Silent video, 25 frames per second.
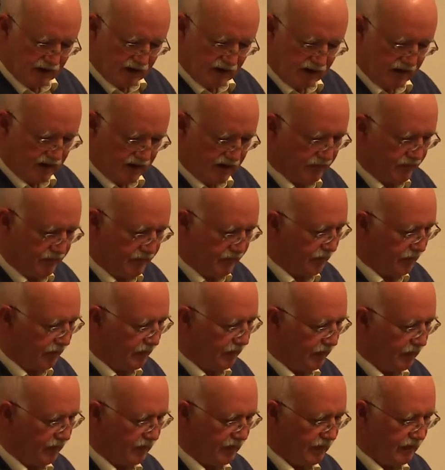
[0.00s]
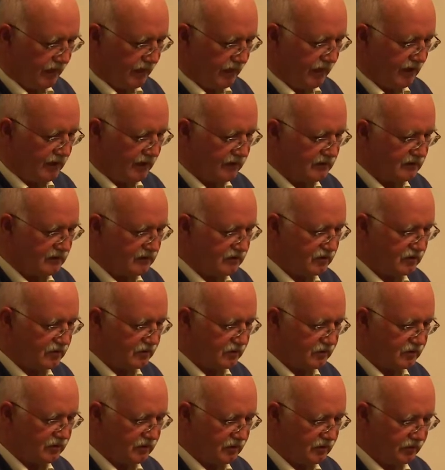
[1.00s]
Um, and two
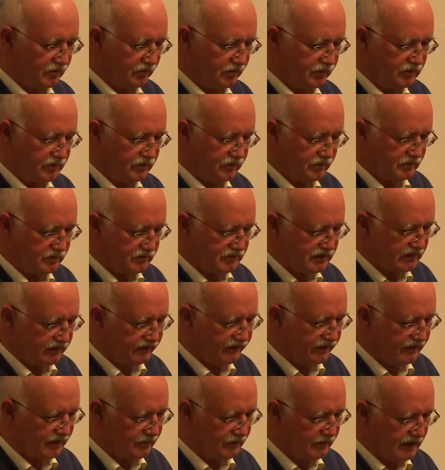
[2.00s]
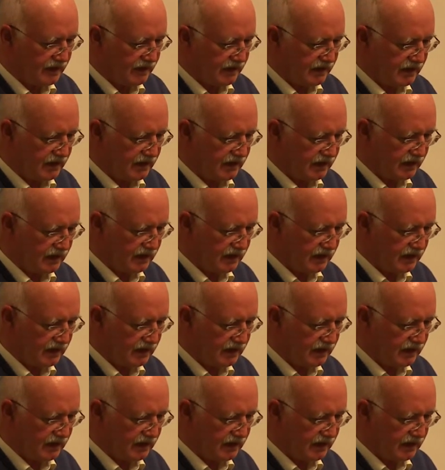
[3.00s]
more poems, if I may.